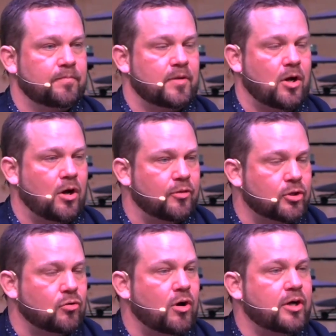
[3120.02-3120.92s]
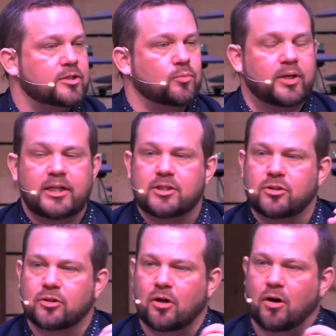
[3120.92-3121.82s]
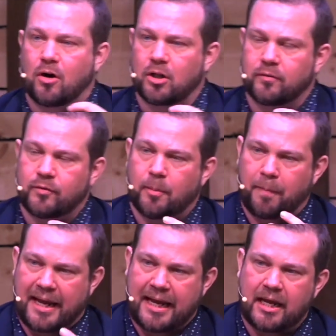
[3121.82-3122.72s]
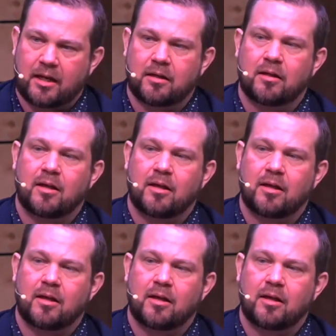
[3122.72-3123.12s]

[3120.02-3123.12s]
on the cross when he took all of the pain